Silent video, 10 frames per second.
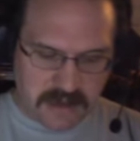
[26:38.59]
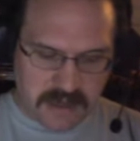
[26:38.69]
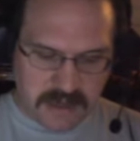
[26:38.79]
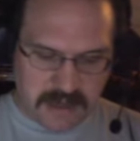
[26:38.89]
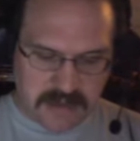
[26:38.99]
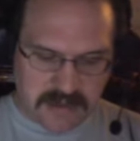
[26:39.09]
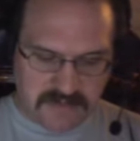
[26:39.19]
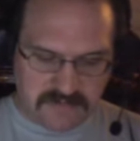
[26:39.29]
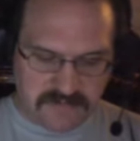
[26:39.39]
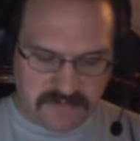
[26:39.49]
and
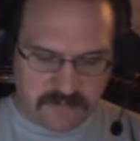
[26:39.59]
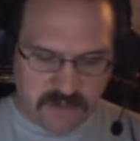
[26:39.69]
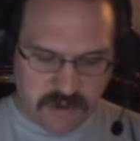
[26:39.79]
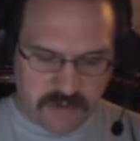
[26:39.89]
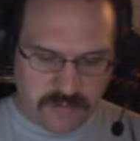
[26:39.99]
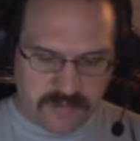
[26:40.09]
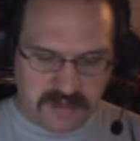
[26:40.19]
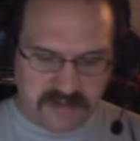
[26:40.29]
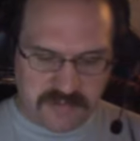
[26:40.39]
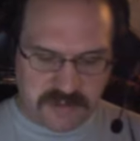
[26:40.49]
his home
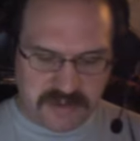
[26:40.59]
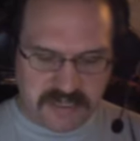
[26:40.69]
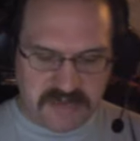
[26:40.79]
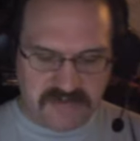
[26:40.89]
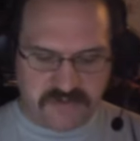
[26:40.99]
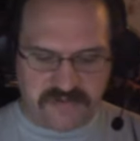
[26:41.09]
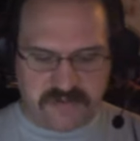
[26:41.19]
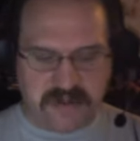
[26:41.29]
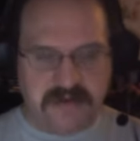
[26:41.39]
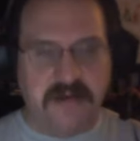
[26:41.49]
in Belize was
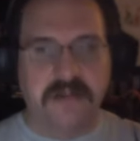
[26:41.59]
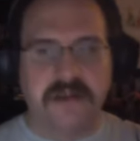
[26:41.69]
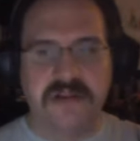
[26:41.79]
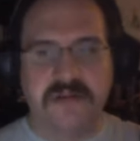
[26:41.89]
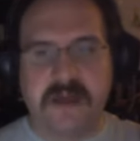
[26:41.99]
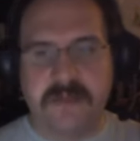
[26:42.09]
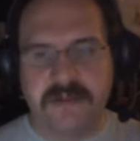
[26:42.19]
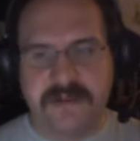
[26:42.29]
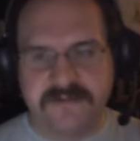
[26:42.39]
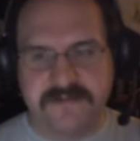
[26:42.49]
raided illegally by
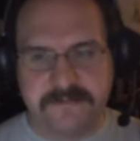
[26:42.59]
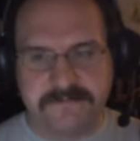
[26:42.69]
police.